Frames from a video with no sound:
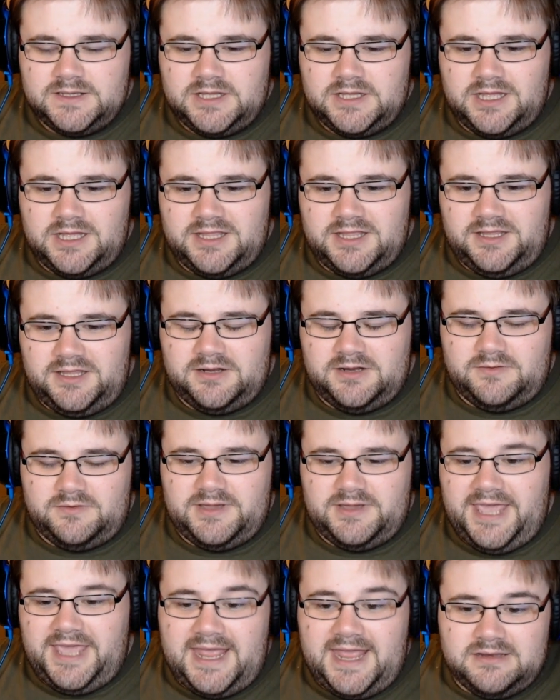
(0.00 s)
you know,
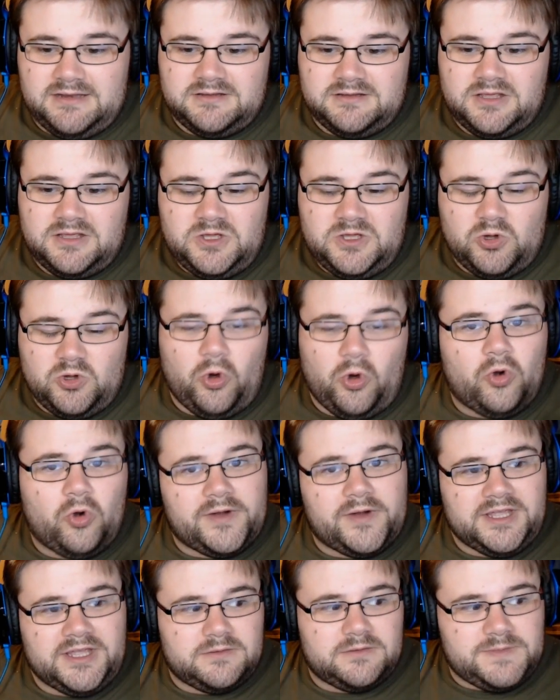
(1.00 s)
again,
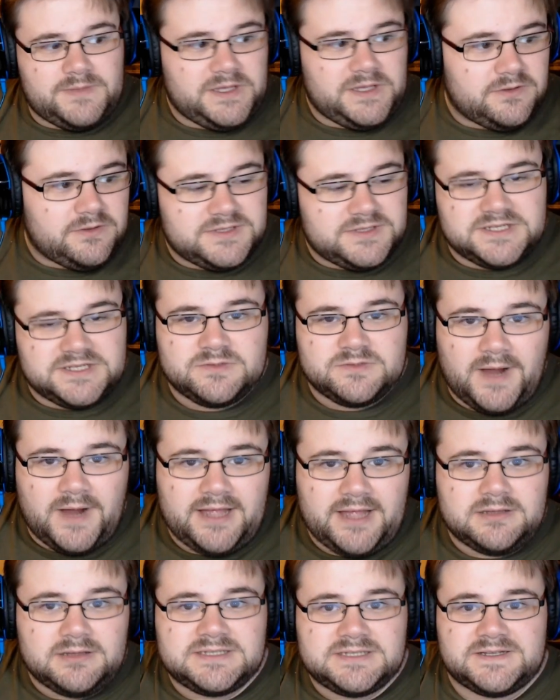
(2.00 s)
aura can be used as
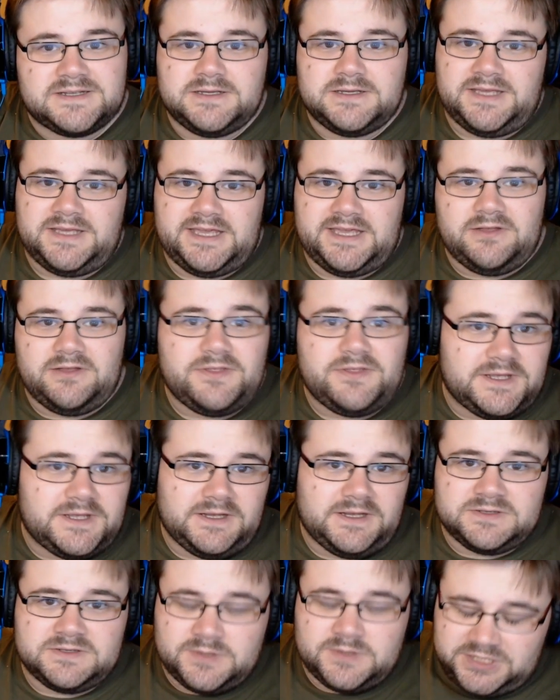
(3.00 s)
well to heal
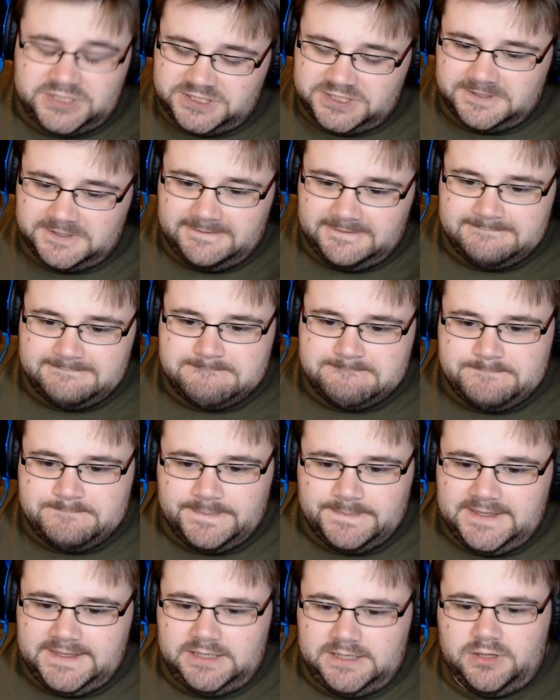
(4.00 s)
things, which,
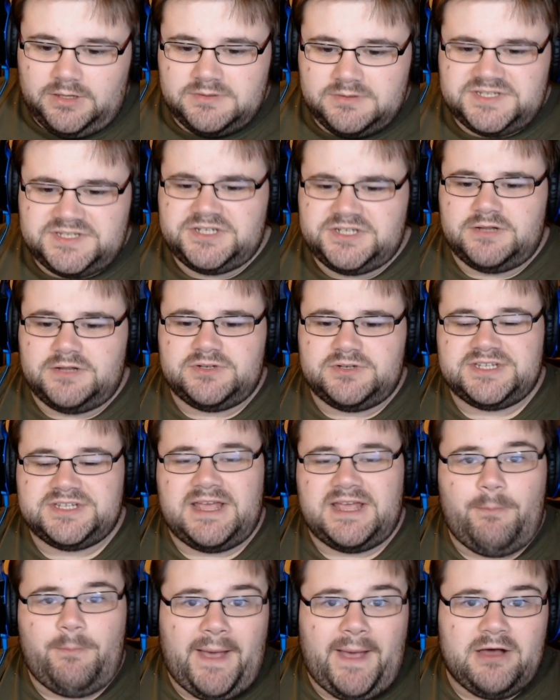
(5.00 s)
you know, goes to show just
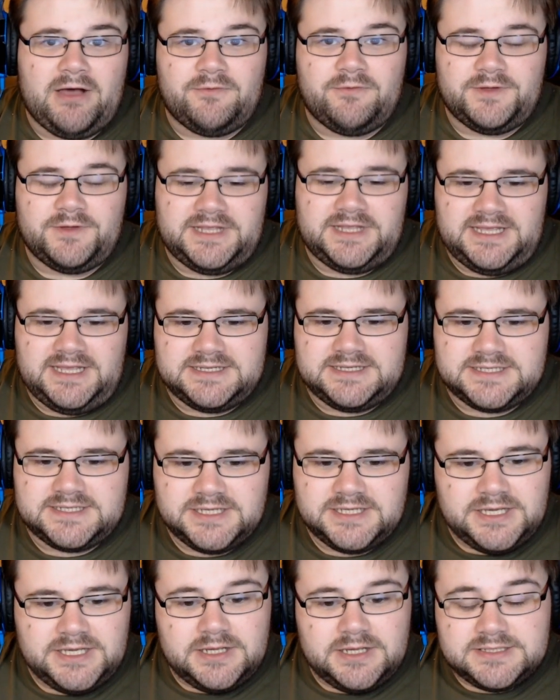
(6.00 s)
how powerful it is.
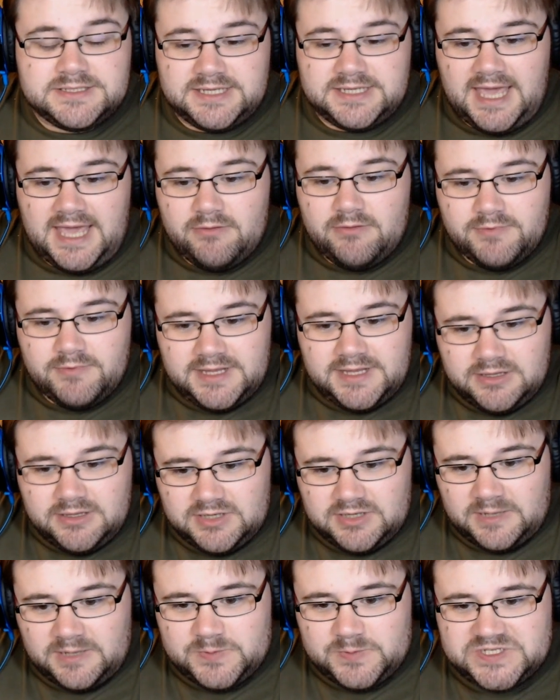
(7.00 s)
So, yeah, really good
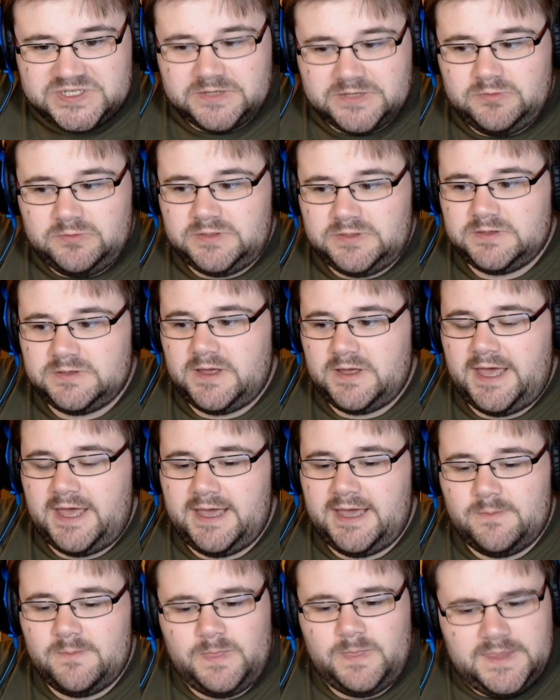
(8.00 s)
episode.
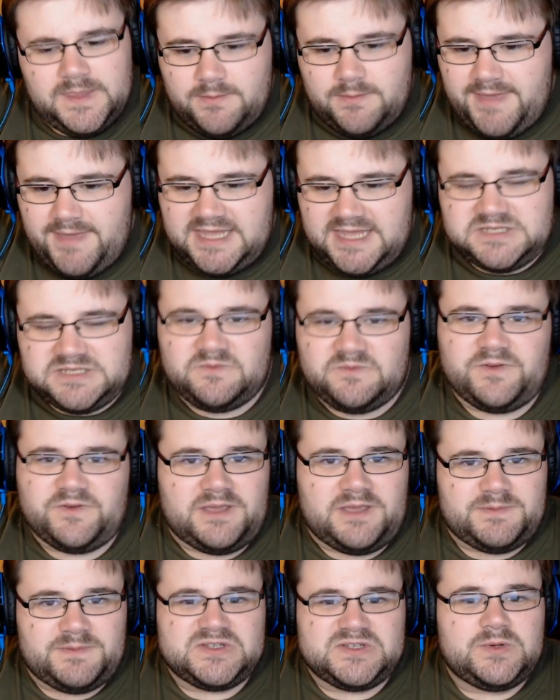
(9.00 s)
Amazing
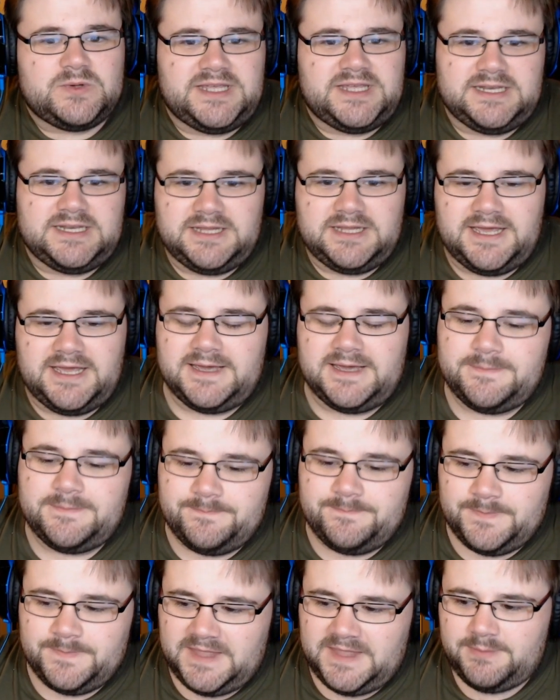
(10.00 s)
fight between
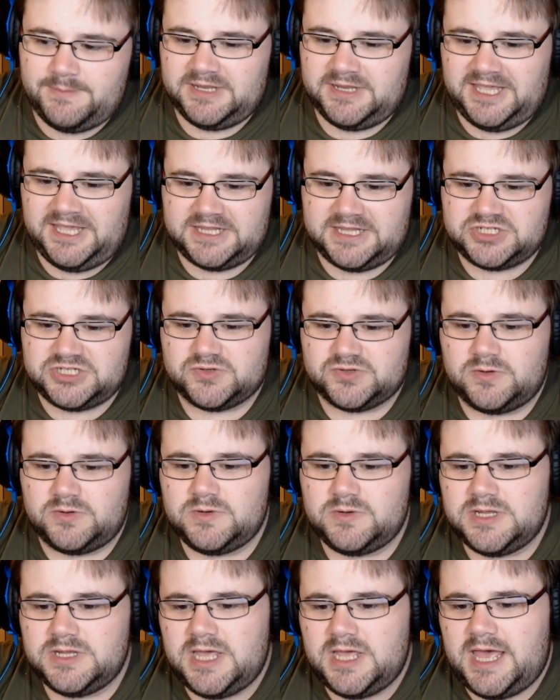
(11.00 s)
him and Castro.
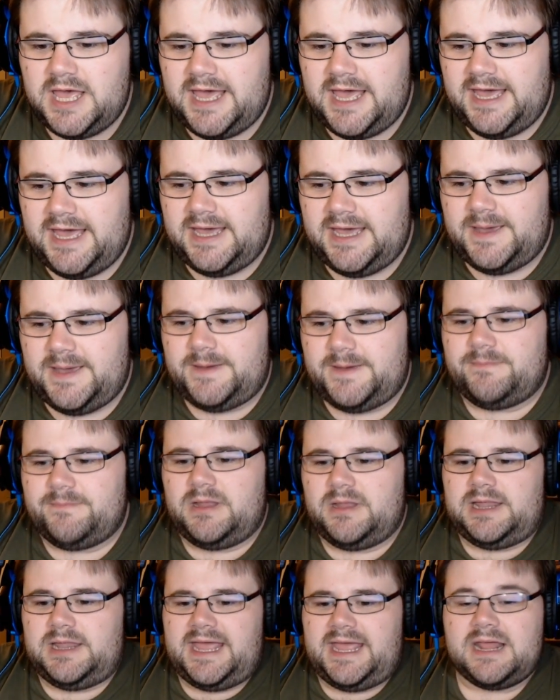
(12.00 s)

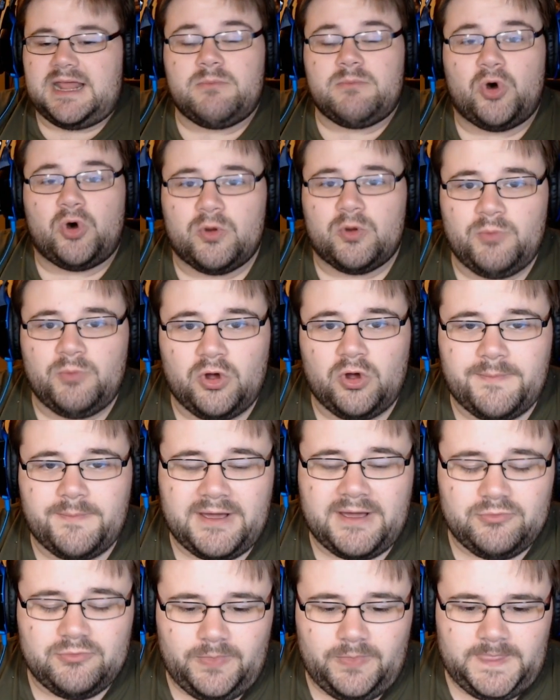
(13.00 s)
Learning more and more
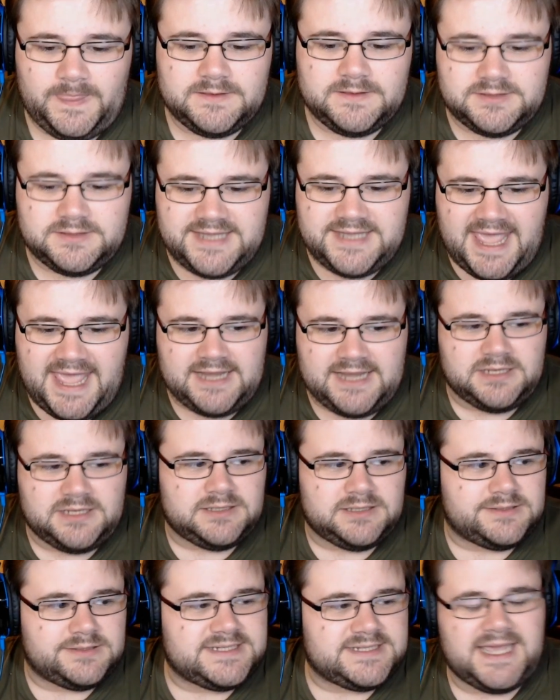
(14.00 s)
about Nen
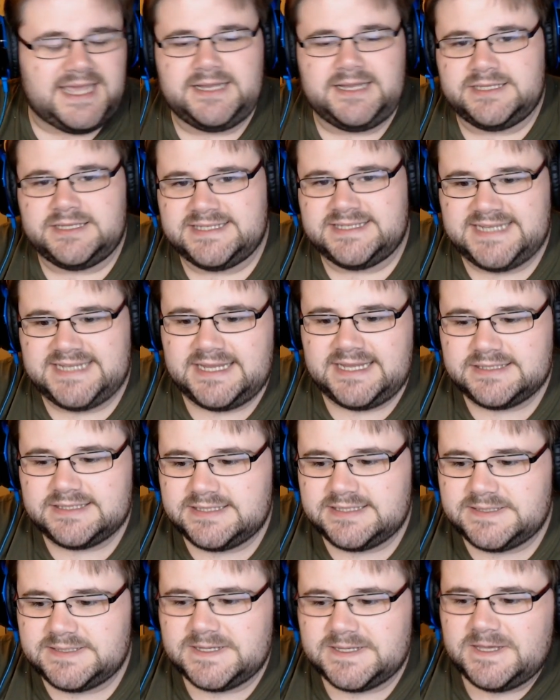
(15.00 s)
and Ten and
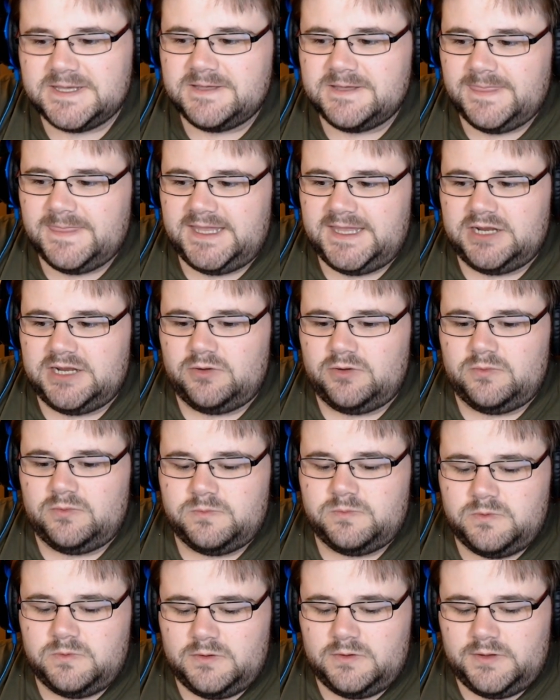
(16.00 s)
Zets, you know,
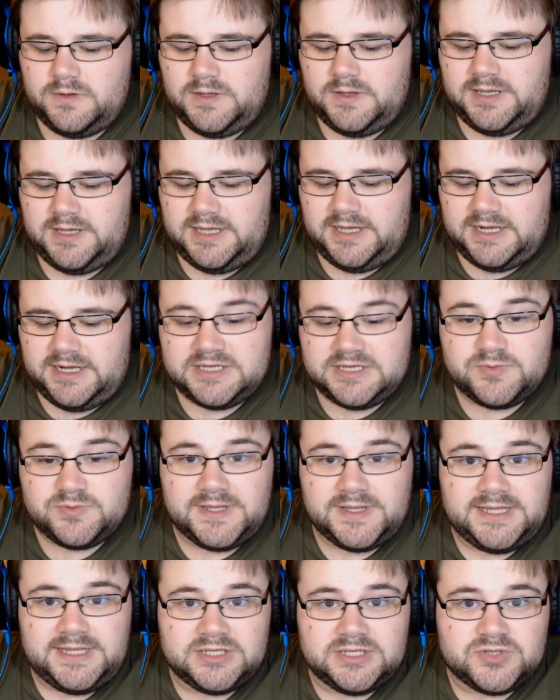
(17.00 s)
it is
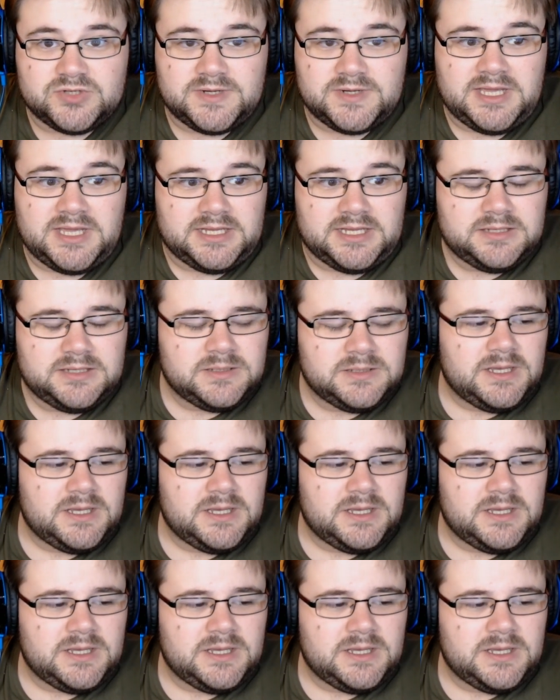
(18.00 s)
really intriguing.